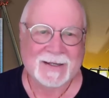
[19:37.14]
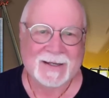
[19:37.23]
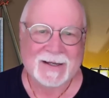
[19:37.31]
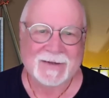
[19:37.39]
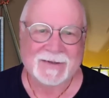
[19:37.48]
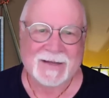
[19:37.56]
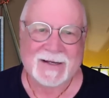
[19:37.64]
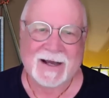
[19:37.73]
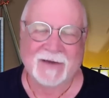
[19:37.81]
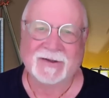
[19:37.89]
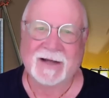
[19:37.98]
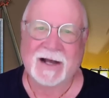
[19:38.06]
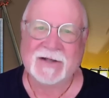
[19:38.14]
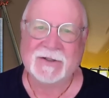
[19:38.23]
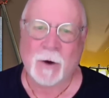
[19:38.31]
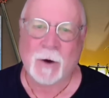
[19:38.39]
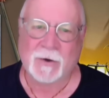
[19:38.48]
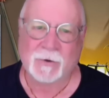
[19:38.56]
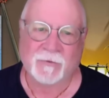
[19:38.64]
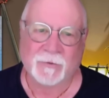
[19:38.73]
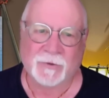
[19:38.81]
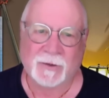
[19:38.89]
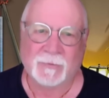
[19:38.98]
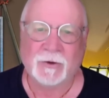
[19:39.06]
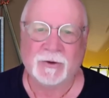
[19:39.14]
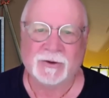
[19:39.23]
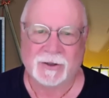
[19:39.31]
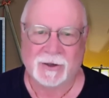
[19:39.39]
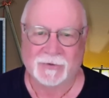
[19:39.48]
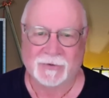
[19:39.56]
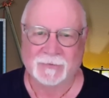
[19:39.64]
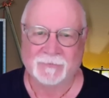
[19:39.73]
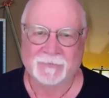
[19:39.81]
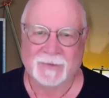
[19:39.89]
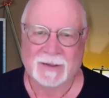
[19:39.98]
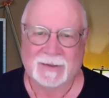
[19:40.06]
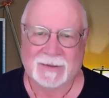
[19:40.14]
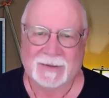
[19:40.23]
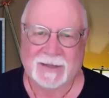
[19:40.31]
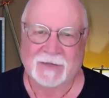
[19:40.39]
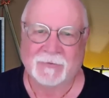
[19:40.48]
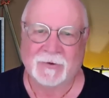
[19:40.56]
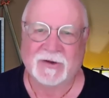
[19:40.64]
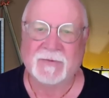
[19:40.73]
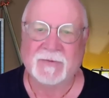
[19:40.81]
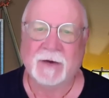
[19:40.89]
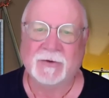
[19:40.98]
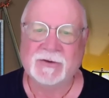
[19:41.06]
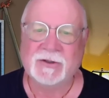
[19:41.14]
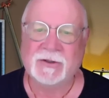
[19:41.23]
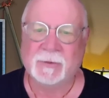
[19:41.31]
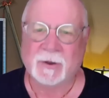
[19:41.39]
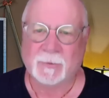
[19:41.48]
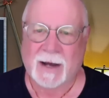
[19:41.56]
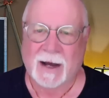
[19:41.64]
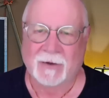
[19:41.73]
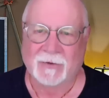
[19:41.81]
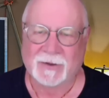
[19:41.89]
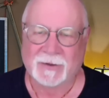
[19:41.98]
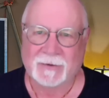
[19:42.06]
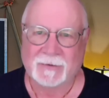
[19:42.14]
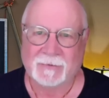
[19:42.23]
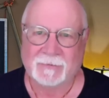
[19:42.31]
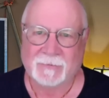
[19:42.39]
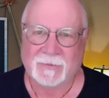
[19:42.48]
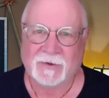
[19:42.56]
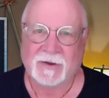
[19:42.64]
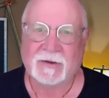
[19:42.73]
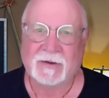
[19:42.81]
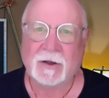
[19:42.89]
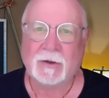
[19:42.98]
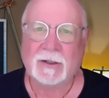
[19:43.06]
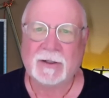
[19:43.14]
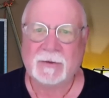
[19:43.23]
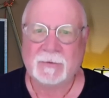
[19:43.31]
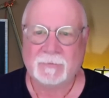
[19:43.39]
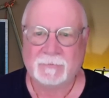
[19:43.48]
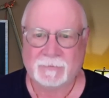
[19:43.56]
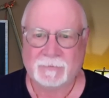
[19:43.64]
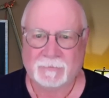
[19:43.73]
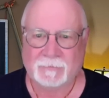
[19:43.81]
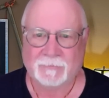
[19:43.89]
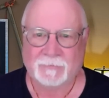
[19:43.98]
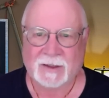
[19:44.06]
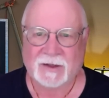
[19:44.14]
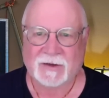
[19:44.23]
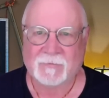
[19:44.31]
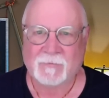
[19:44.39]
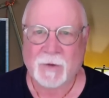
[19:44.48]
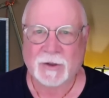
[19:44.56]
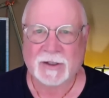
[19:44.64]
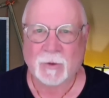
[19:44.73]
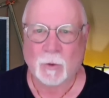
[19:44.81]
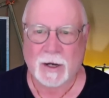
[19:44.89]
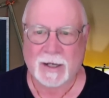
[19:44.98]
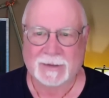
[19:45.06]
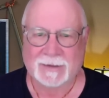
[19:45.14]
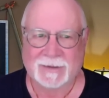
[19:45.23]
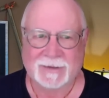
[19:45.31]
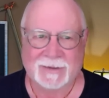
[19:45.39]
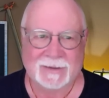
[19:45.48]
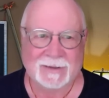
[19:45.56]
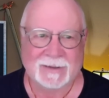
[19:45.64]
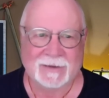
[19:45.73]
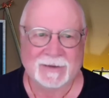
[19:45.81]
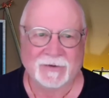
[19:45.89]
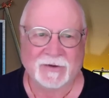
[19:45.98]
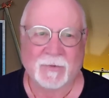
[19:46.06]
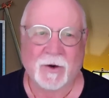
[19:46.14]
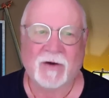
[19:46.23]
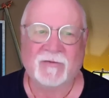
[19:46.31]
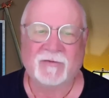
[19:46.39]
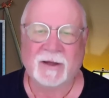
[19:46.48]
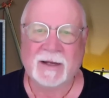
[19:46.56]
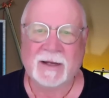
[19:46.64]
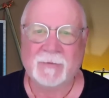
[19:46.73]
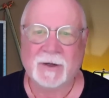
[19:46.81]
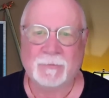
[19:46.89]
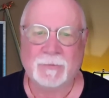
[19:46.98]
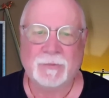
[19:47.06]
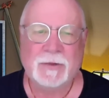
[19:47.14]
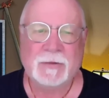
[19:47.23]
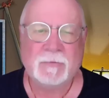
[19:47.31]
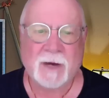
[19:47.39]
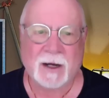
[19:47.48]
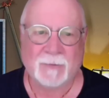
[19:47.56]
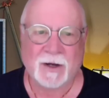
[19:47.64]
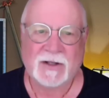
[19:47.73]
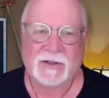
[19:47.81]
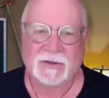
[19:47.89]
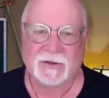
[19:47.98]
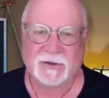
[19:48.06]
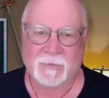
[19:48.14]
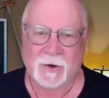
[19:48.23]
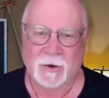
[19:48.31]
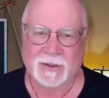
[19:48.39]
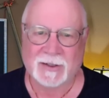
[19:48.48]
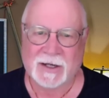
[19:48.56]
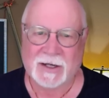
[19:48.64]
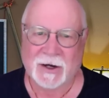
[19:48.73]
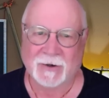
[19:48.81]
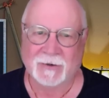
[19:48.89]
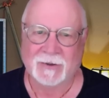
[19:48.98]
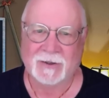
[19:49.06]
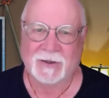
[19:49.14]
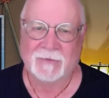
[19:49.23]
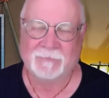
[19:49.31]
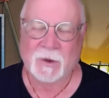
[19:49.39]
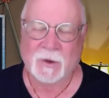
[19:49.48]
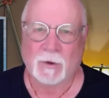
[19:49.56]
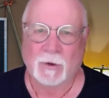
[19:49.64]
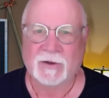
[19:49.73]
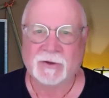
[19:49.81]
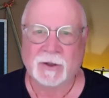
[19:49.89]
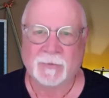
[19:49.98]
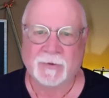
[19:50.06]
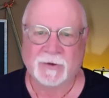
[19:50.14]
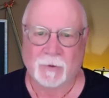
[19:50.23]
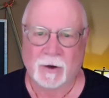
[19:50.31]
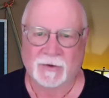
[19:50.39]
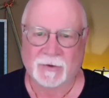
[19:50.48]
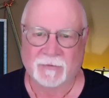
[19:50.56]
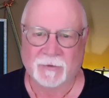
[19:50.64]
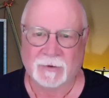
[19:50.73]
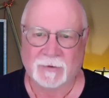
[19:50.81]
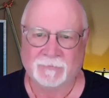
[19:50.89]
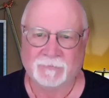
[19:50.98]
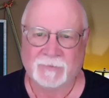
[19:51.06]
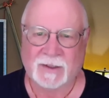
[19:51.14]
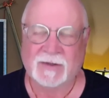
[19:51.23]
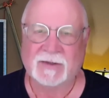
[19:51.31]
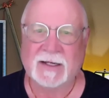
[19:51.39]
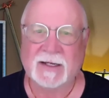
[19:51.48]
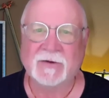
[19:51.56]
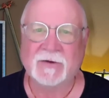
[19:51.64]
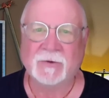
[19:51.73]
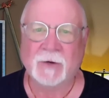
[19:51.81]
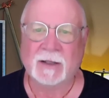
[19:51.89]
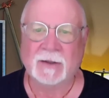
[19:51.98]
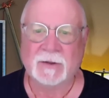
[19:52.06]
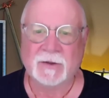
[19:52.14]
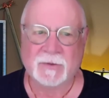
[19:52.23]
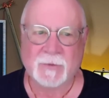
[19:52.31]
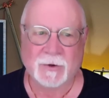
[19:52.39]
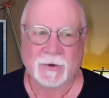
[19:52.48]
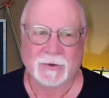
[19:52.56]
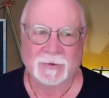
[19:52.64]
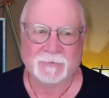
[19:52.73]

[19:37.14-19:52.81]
Standing outside, you wander over to the puja altar. That's where you smell juniper boughs slowly smoking away. There's a small flame, but a pungent smoke in the air. One of the Sherpas walks over. He stands directly into smoke.